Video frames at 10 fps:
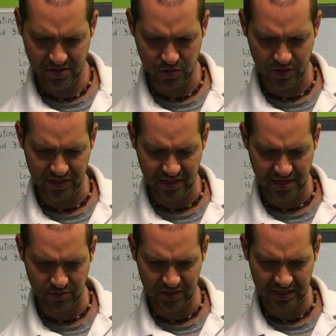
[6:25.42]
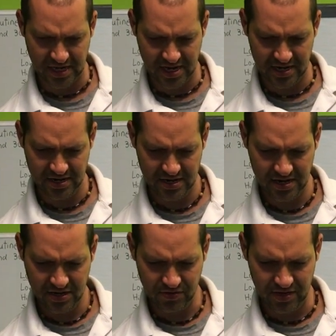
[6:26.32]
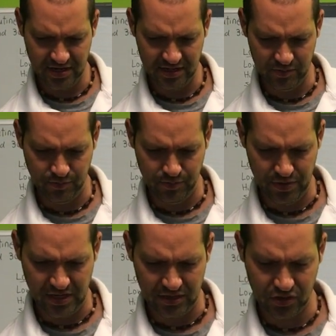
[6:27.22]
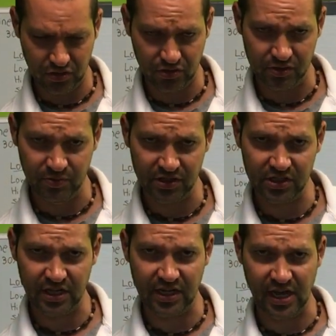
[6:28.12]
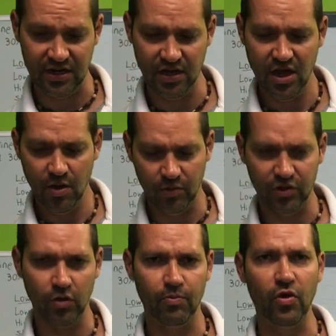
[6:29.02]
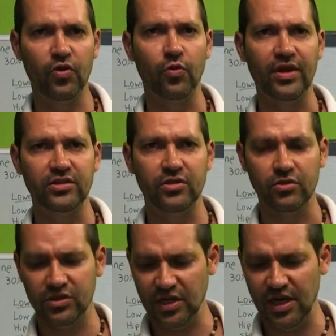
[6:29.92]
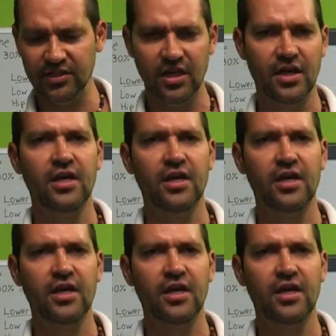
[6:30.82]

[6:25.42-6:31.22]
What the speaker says: all the way to the outside, right? Big circle as much as I can. And we'll go both ways, two sides.